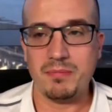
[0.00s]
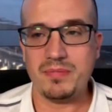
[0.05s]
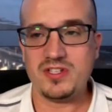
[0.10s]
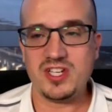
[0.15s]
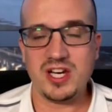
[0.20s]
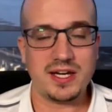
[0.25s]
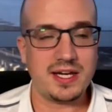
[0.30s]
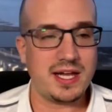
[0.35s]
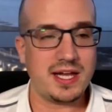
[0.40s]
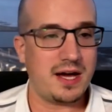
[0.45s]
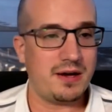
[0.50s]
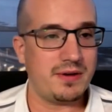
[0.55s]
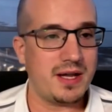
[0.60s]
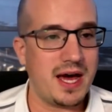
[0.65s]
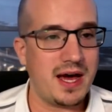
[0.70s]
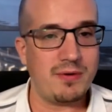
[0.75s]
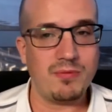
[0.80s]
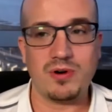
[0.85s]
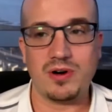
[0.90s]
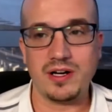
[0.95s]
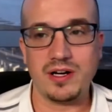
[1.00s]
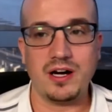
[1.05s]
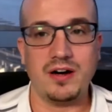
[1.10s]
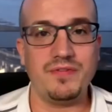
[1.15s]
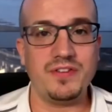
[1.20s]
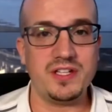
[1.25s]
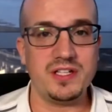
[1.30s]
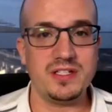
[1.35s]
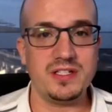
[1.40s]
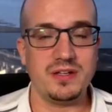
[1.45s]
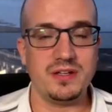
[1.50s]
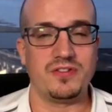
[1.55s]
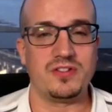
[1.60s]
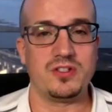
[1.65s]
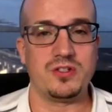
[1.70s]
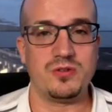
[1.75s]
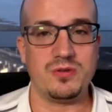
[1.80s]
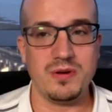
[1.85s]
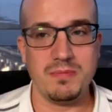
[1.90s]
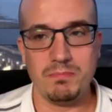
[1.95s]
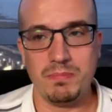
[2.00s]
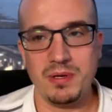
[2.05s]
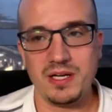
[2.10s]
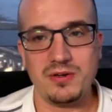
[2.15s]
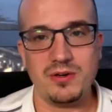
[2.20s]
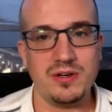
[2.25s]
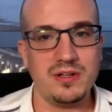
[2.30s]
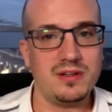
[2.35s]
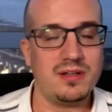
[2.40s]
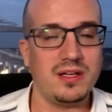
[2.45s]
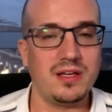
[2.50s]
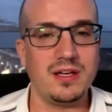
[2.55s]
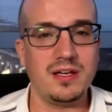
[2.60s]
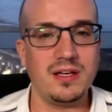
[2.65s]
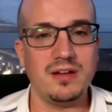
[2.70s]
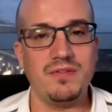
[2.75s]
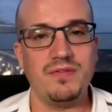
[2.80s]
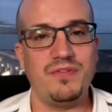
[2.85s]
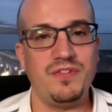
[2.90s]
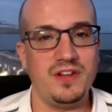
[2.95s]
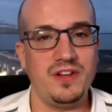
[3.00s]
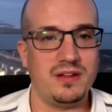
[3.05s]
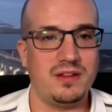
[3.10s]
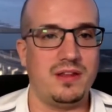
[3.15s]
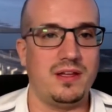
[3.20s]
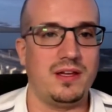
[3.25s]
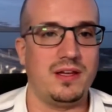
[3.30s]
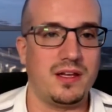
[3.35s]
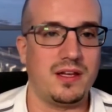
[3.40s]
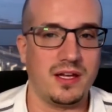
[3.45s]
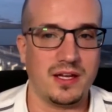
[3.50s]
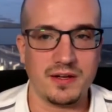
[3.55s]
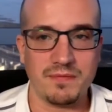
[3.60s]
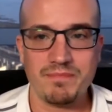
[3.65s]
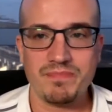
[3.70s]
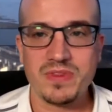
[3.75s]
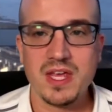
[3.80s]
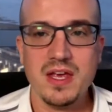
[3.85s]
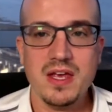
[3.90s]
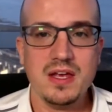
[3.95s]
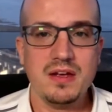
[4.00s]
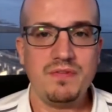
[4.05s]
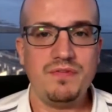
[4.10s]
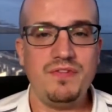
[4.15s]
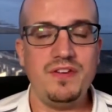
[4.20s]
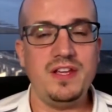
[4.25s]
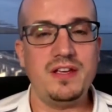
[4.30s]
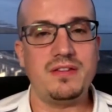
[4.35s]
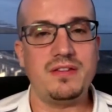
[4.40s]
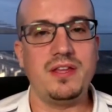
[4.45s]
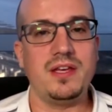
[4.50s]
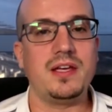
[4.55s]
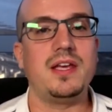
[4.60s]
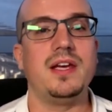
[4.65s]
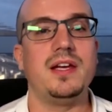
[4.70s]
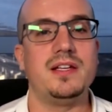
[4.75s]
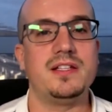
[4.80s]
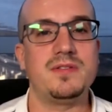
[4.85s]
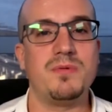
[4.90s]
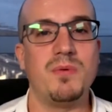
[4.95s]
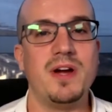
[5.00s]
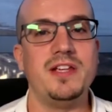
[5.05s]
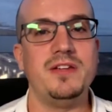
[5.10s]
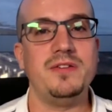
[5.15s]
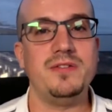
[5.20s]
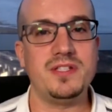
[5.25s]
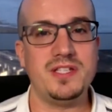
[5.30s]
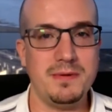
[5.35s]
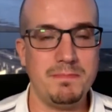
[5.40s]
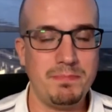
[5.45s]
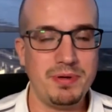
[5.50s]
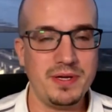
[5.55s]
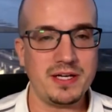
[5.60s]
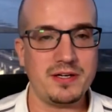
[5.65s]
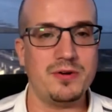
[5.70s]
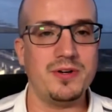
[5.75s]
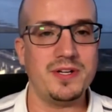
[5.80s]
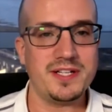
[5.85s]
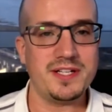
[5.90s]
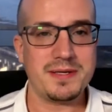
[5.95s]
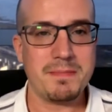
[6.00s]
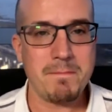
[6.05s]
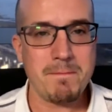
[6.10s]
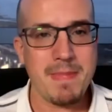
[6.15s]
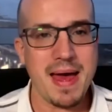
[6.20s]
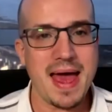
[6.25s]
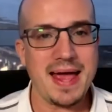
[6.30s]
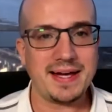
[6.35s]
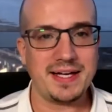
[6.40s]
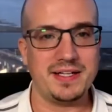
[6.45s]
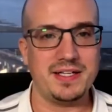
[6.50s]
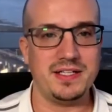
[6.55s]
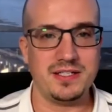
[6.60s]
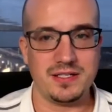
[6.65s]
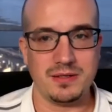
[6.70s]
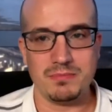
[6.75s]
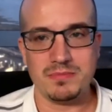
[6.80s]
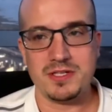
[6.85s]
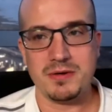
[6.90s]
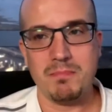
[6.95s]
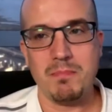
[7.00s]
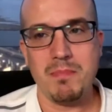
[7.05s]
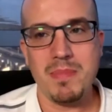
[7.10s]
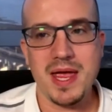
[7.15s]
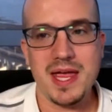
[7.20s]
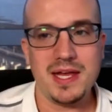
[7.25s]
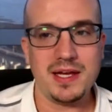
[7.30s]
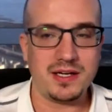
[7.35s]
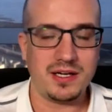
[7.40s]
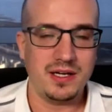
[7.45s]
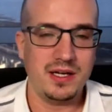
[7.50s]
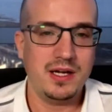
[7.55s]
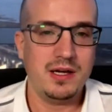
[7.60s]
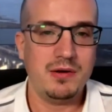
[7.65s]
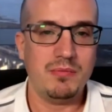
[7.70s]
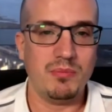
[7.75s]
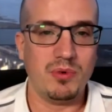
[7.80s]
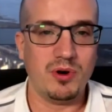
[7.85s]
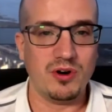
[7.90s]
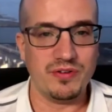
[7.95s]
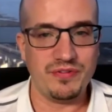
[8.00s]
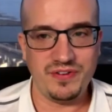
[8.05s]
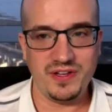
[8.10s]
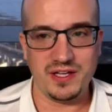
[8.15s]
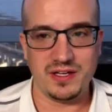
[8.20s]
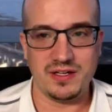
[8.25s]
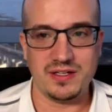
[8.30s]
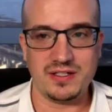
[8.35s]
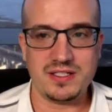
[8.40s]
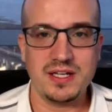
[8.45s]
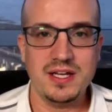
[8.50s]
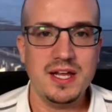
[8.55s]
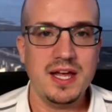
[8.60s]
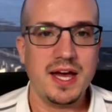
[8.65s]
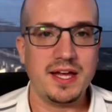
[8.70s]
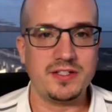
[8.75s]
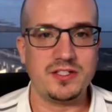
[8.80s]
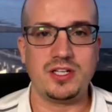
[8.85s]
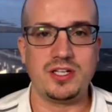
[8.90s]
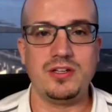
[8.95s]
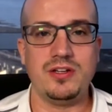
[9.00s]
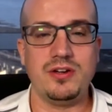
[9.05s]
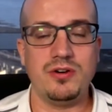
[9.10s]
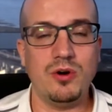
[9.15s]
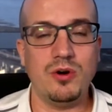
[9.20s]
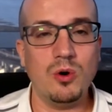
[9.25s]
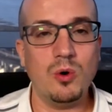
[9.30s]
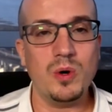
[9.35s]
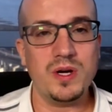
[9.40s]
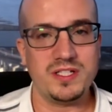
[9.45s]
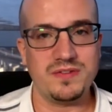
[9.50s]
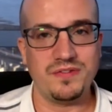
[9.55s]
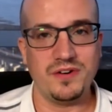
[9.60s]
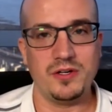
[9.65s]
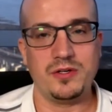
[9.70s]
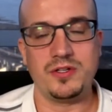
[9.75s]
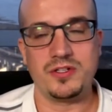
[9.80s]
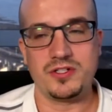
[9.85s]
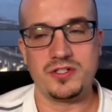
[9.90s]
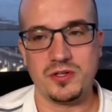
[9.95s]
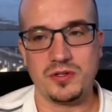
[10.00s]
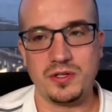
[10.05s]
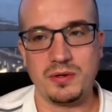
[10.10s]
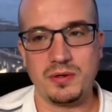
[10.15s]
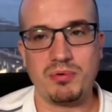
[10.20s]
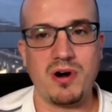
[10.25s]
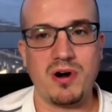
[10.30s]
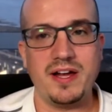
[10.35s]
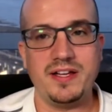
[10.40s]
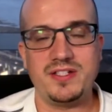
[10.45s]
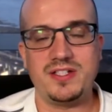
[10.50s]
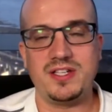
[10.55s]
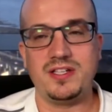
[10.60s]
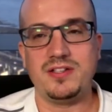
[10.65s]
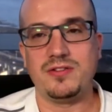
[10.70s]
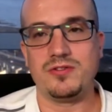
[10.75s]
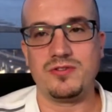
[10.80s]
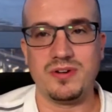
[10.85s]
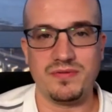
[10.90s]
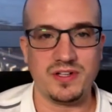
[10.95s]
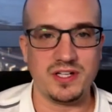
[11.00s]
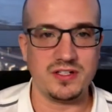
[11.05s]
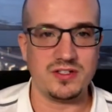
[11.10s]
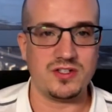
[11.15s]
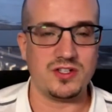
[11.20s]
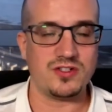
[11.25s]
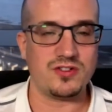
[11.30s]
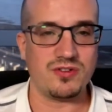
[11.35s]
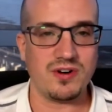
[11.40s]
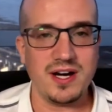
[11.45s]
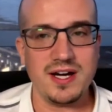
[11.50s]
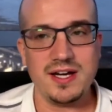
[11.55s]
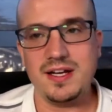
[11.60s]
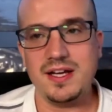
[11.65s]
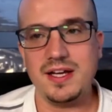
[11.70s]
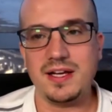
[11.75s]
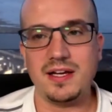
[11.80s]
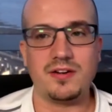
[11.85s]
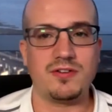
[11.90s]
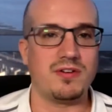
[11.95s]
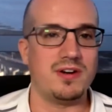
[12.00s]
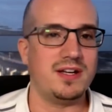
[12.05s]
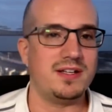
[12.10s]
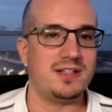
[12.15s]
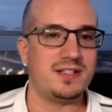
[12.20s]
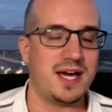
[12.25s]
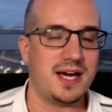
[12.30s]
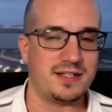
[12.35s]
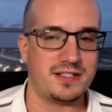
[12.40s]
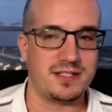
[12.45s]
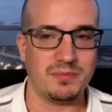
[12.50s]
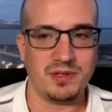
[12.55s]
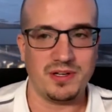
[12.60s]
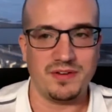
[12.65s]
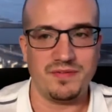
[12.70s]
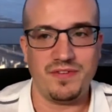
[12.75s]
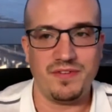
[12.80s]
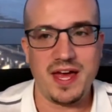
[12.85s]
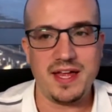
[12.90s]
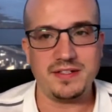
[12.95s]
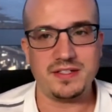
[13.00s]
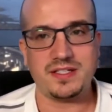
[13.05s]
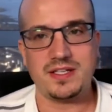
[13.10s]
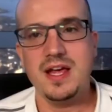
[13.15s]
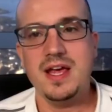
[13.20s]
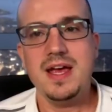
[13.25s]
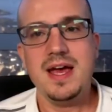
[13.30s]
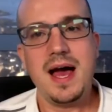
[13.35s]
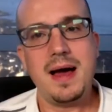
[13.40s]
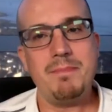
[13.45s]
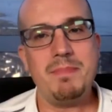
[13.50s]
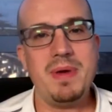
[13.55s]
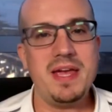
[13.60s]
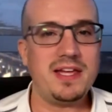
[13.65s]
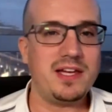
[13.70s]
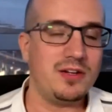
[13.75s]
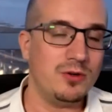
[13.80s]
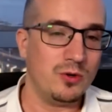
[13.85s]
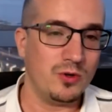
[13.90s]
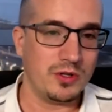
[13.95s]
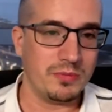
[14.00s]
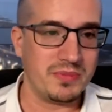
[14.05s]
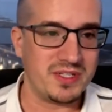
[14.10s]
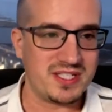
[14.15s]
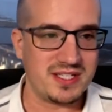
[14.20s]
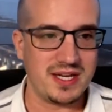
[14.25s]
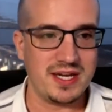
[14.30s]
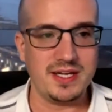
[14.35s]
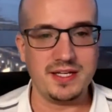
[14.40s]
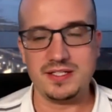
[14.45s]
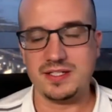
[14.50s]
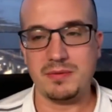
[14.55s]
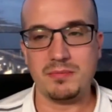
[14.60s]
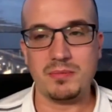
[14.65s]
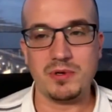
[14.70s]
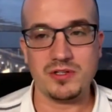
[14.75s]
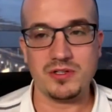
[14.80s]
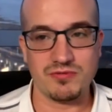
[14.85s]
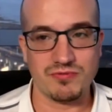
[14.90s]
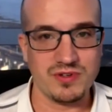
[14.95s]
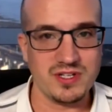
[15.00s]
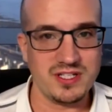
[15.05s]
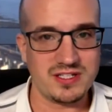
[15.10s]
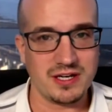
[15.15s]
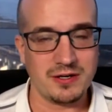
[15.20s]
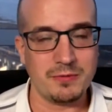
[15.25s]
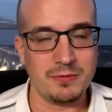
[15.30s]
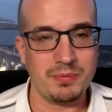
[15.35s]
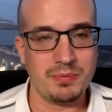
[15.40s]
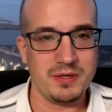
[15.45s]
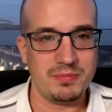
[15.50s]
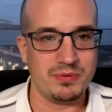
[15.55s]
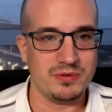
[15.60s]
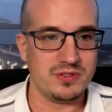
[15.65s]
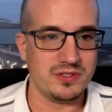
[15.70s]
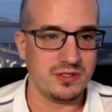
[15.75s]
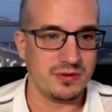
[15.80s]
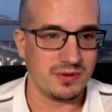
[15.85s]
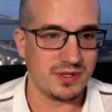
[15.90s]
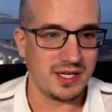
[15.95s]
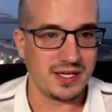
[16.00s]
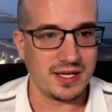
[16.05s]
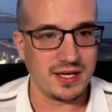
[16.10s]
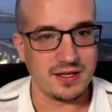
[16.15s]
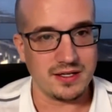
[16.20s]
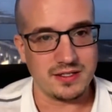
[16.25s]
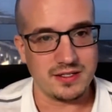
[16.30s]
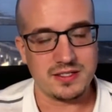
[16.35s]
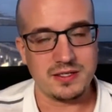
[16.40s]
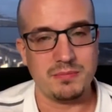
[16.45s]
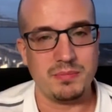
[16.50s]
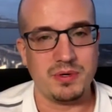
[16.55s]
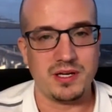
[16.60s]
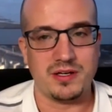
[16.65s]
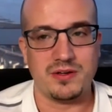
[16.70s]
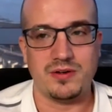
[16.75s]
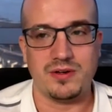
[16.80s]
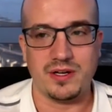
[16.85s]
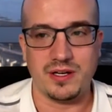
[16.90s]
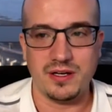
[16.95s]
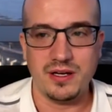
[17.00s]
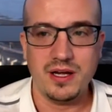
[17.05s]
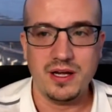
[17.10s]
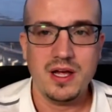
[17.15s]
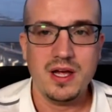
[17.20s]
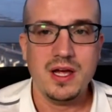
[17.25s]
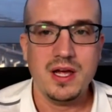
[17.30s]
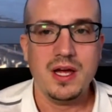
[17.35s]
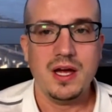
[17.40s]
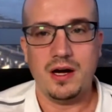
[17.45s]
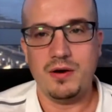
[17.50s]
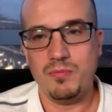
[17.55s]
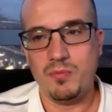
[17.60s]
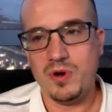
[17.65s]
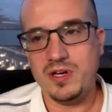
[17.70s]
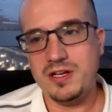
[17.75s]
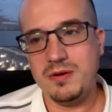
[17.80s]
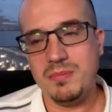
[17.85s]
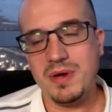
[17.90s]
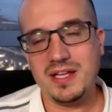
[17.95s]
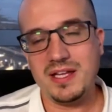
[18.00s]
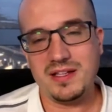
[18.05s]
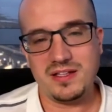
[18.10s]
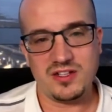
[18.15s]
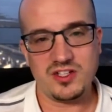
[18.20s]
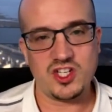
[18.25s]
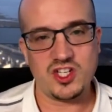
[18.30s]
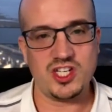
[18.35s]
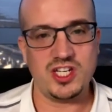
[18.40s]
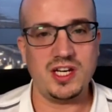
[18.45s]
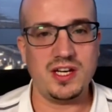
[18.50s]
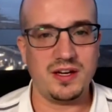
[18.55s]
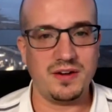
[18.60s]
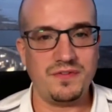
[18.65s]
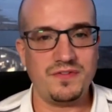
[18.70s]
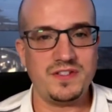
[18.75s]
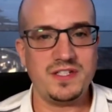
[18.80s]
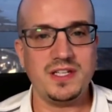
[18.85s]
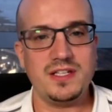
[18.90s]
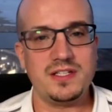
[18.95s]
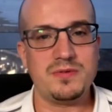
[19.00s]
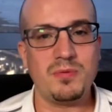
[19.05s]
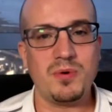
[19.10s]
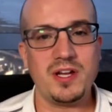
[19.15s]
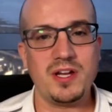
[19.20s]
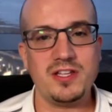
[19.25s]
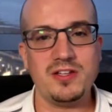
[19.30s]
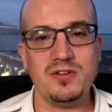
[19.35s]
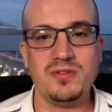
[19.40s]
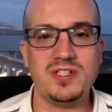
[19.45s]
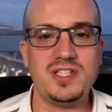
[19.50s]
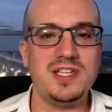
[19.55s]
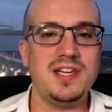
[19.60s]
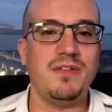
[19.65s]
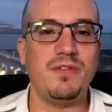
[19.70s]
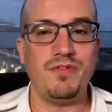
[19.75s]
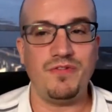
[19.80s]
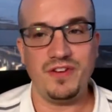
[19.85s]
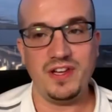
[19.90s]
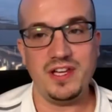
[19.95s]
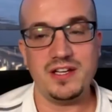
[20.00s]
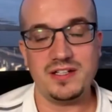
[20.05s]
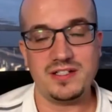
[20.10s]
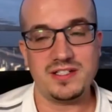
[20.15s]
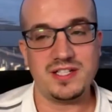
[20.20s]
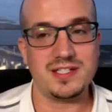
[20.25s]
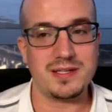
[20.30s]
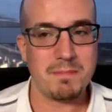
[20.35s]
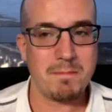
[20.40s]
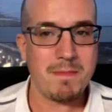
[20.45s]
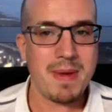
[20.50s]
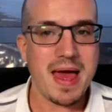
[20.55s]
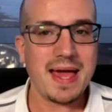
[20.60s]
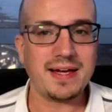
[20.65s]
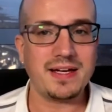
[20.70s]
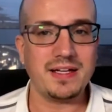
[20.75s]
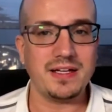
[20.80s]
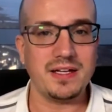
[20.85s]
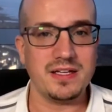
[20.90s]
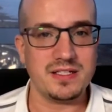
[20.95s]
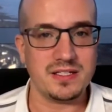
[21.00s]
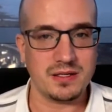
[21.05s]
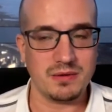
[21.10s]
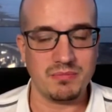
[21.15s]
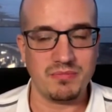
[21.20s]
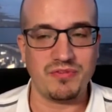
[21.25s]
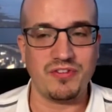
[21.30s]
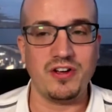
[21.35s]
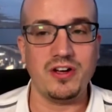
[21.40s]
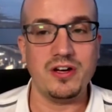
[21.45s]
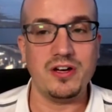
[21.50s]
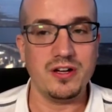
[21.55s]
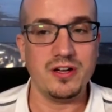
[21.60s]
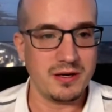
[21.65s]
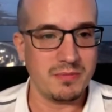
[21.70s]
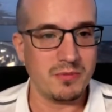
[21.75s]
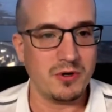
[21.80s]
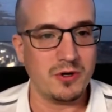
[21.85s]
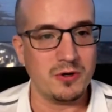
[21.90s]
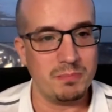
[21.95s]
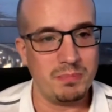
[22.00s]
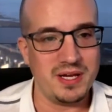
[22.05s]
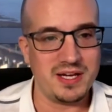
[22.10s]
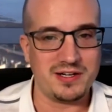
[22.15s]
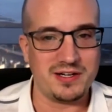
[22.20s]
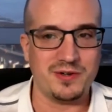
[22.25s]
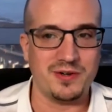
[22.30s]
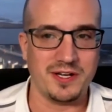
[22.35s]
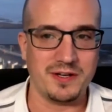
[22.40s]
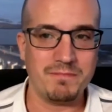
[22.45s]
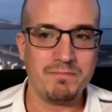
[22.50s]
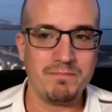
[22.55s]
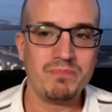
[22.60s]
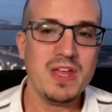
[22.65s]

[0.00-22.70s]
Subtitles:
check out that, where I covered the difference between Bitcoin thinking and fiat thinking. Fiat thinking is where you see Bitcoin as a mechanism to make more fiat. And so you're always focused on the price, and you're driven into trading and creating taxable events and making all the mistakes that most retail people do when they get into Bitcoin. When you make the shift is when you see fiat as a mechanism for earning more Bitcoin.